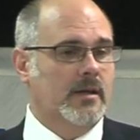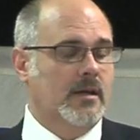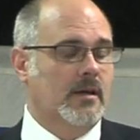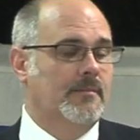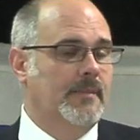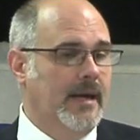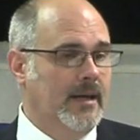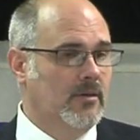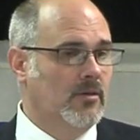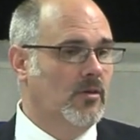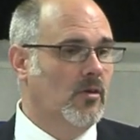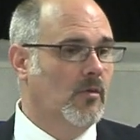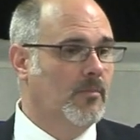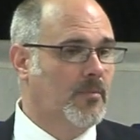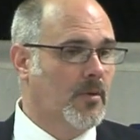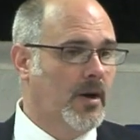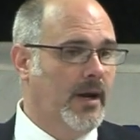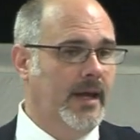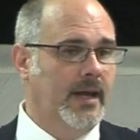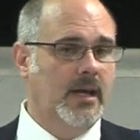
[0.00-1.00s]
Commander
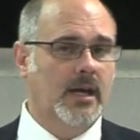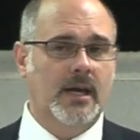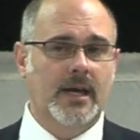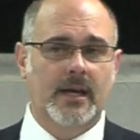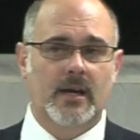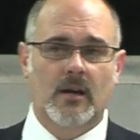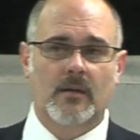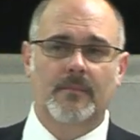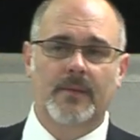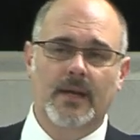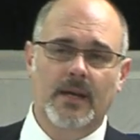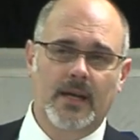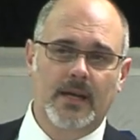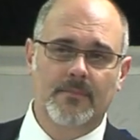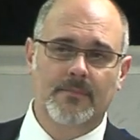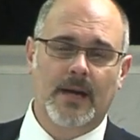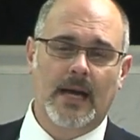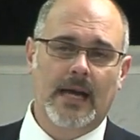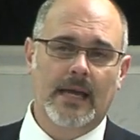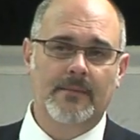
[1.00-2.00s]
Nobrega at our meeting
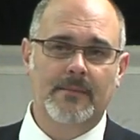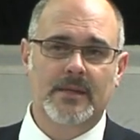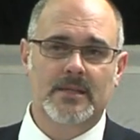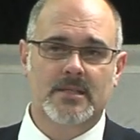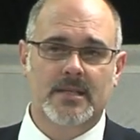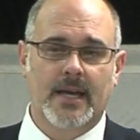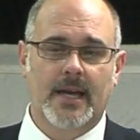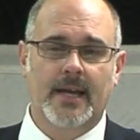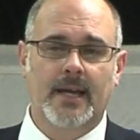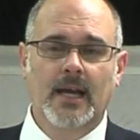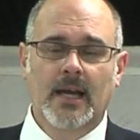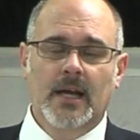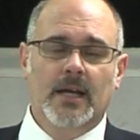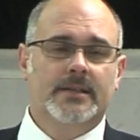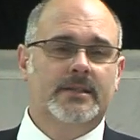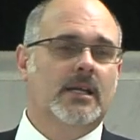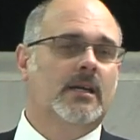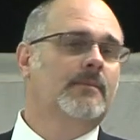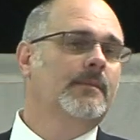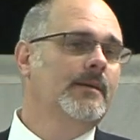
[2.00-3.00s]
in Miami said,
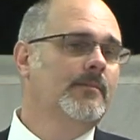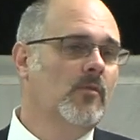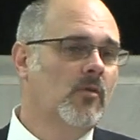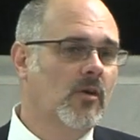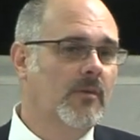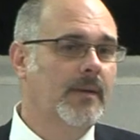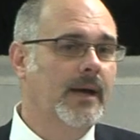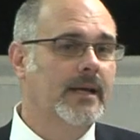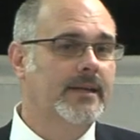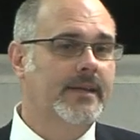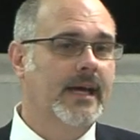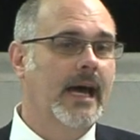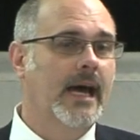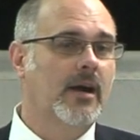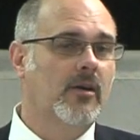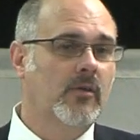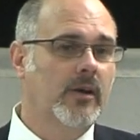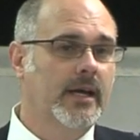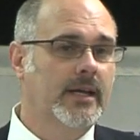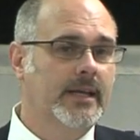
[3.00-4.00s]
tell me more about
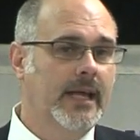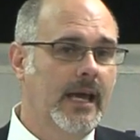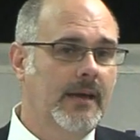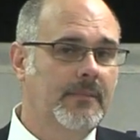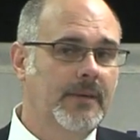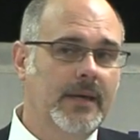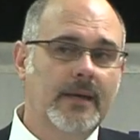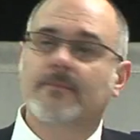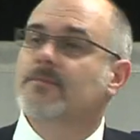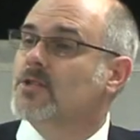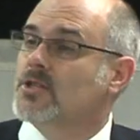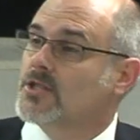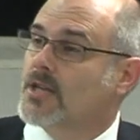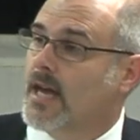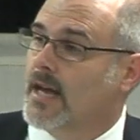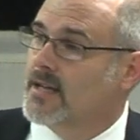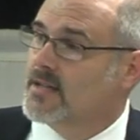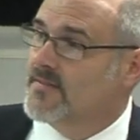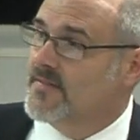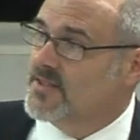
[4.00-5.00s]
Diarrhea Debbie. She's
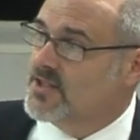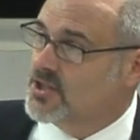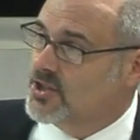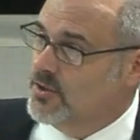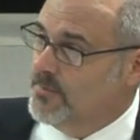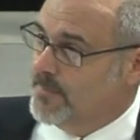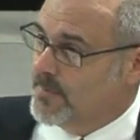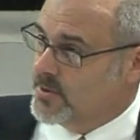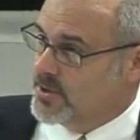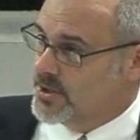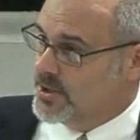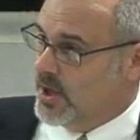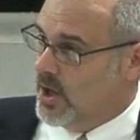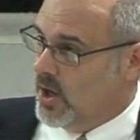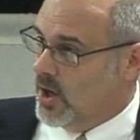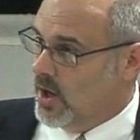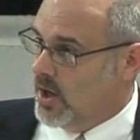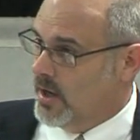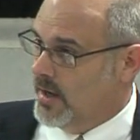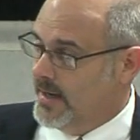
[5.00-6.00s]
kind of a
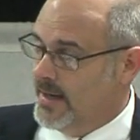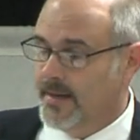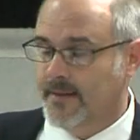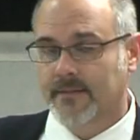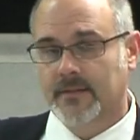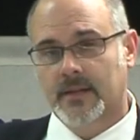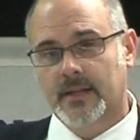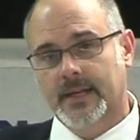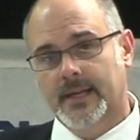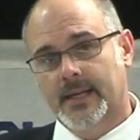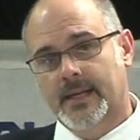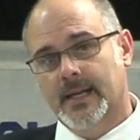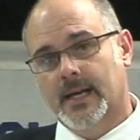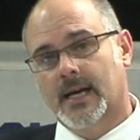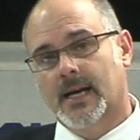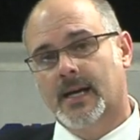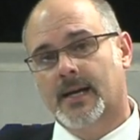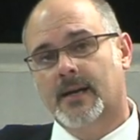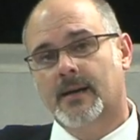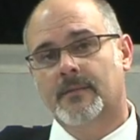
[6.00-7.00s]
superstar in the
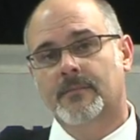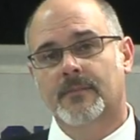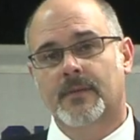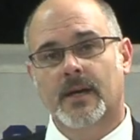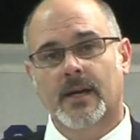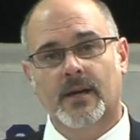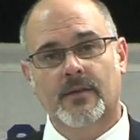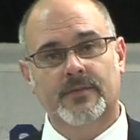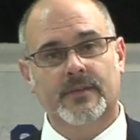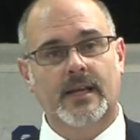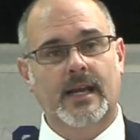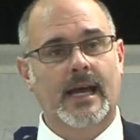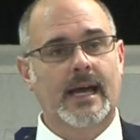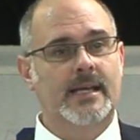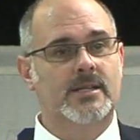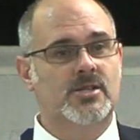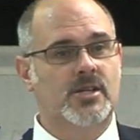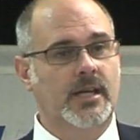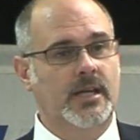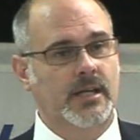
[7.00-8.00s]
health and
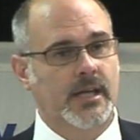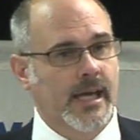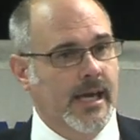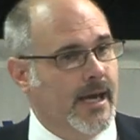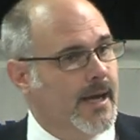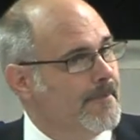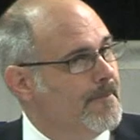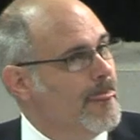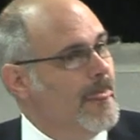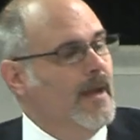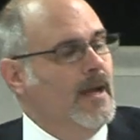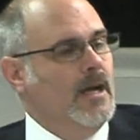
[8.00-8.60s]
hygiene kit.